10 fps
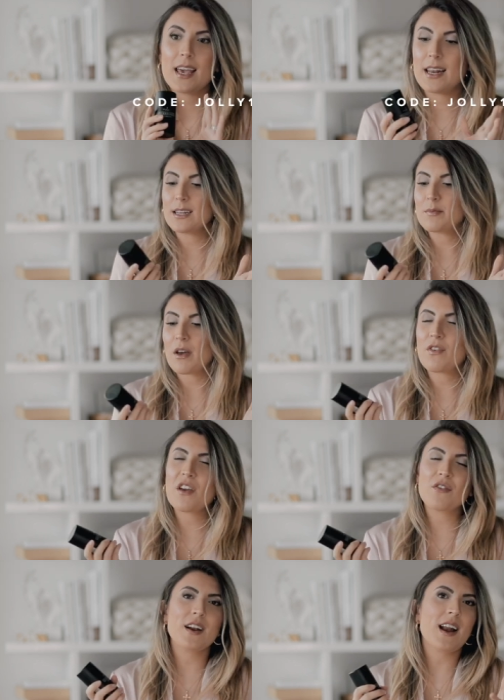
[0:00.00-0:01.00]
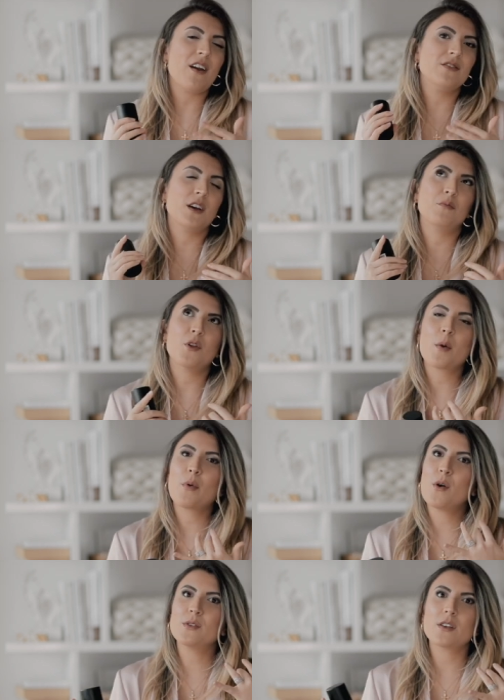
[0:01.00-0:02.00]
It is my favorite. I've done blog
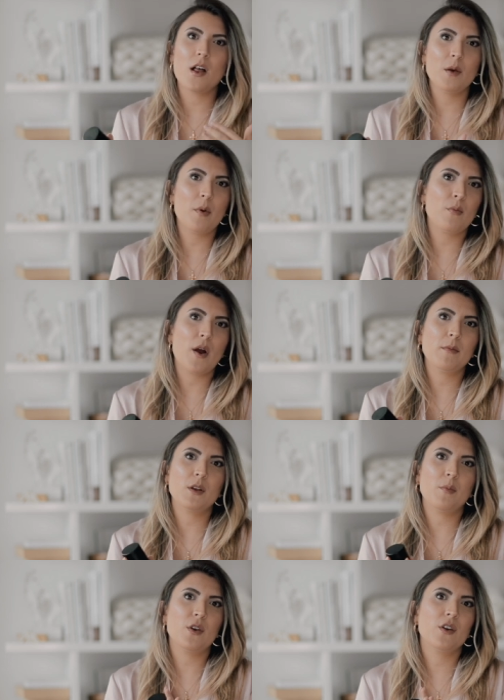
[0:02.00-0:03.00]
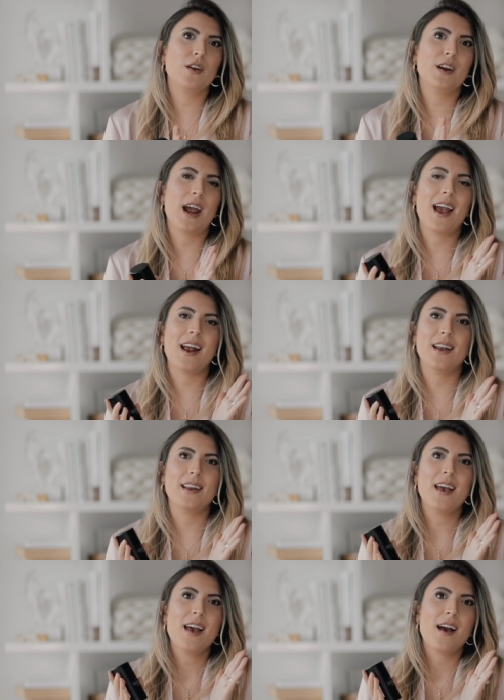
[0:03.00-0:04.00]
posts all about Primally Pure
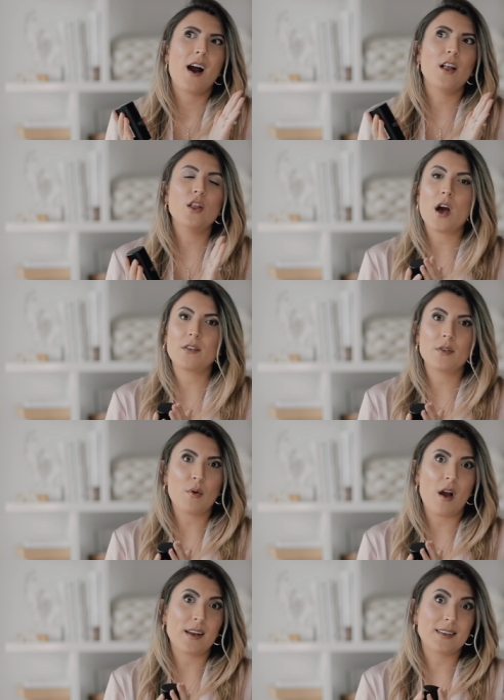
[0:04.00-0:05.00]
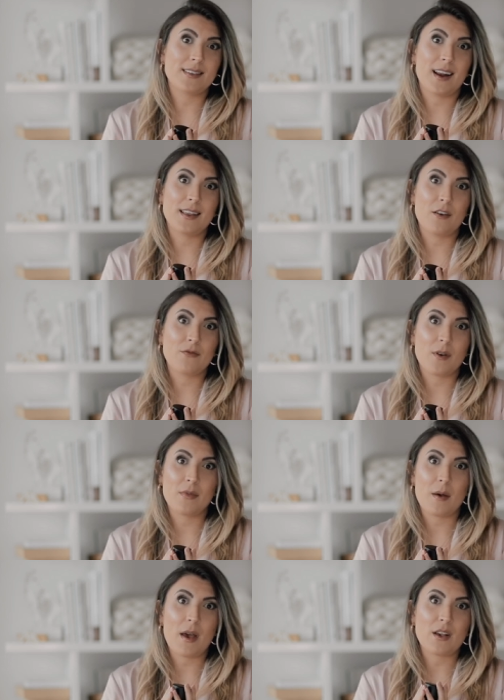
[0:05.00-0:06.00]
and a lot of the products that I love from
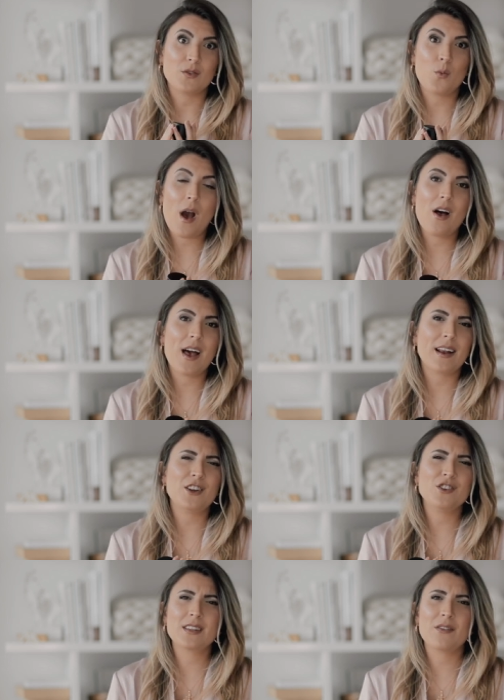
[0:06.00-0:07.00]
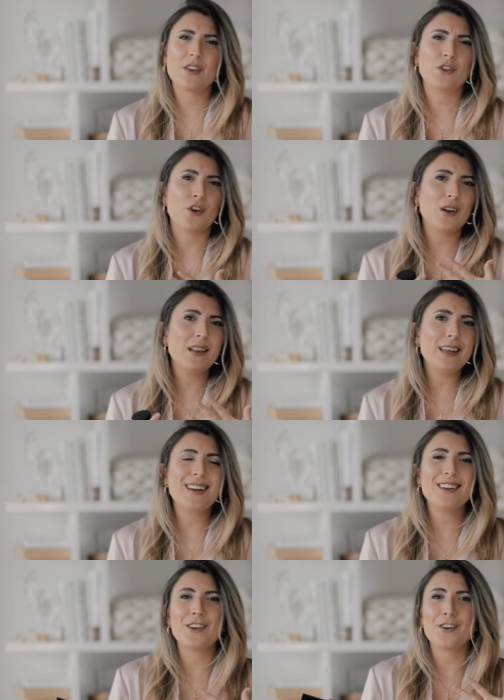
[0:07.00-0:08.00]
them as well. And I just love that they're
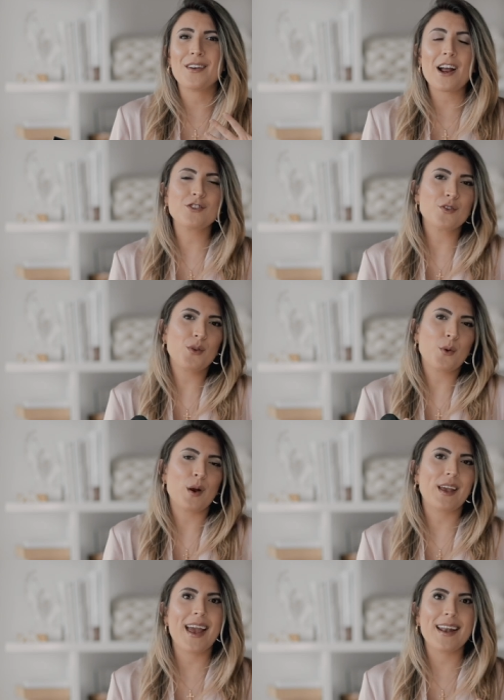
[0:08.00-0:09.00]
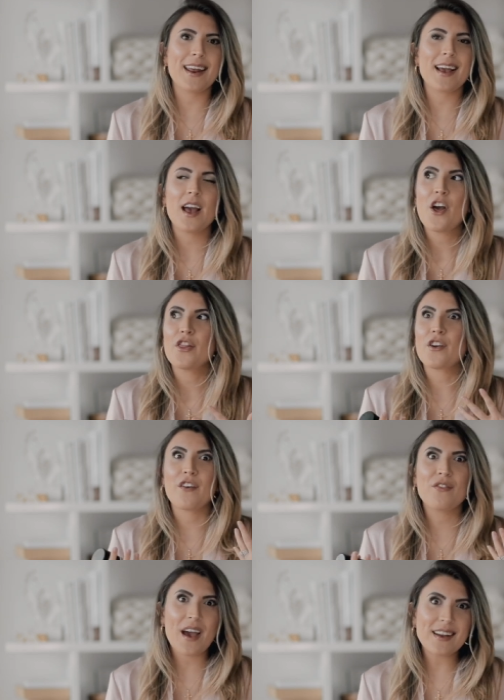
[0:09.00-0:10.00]
clean, they're natural, they're organic, they're
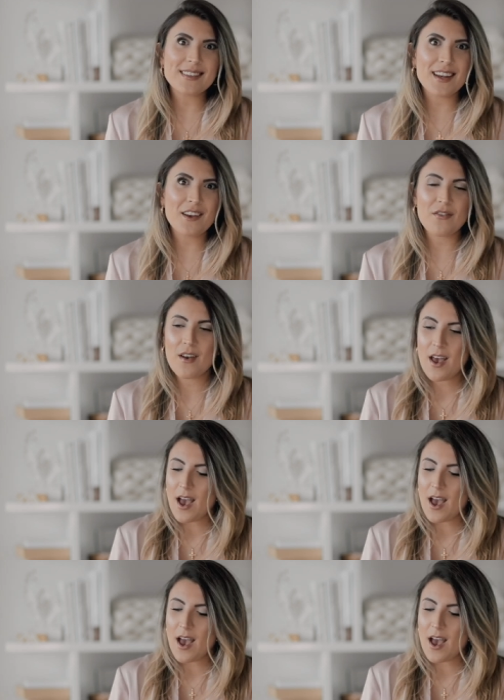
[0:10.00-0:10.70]
effective,